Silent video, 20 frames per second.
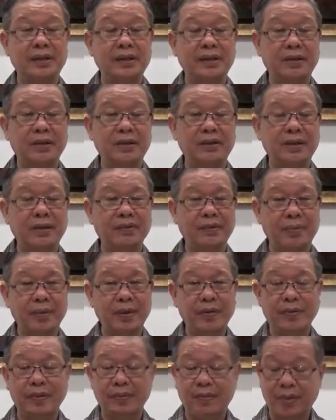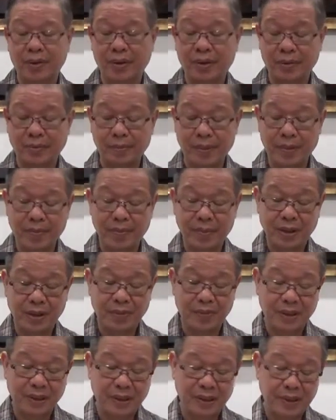So we have a bit of a problem
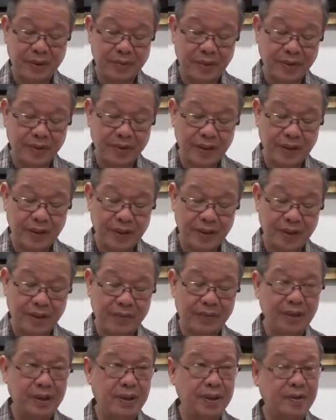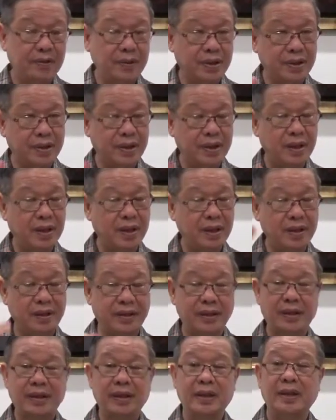here, because previously everything was heard.